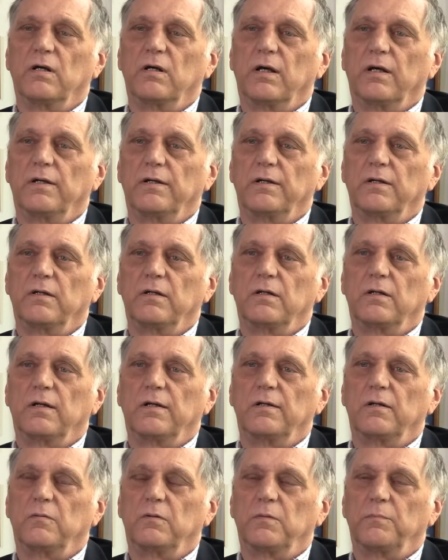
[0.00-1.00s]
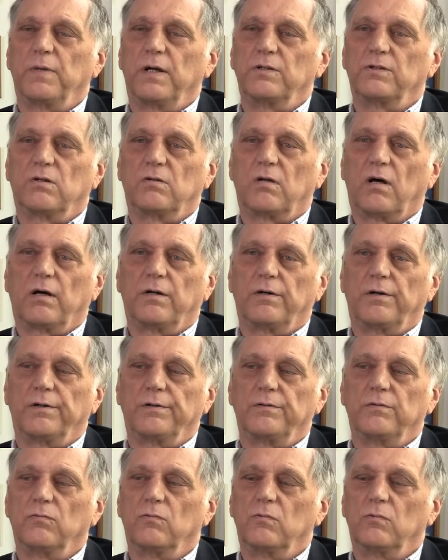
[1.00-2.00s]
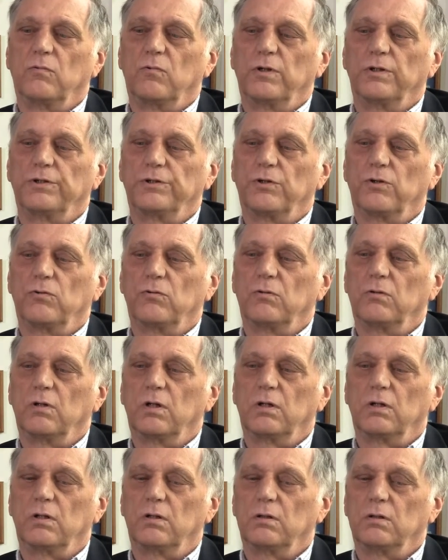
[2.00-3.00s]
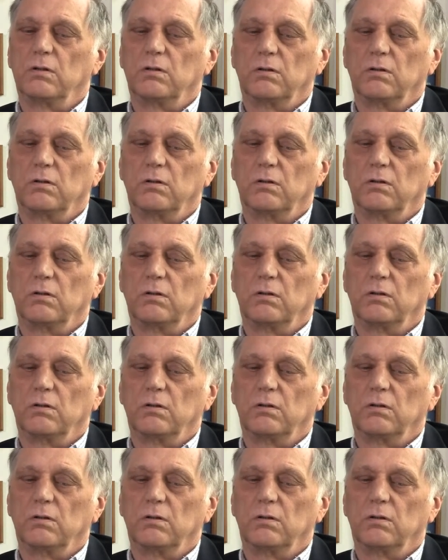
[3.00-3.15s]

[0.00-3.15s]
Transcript: and it depends a lot on one's own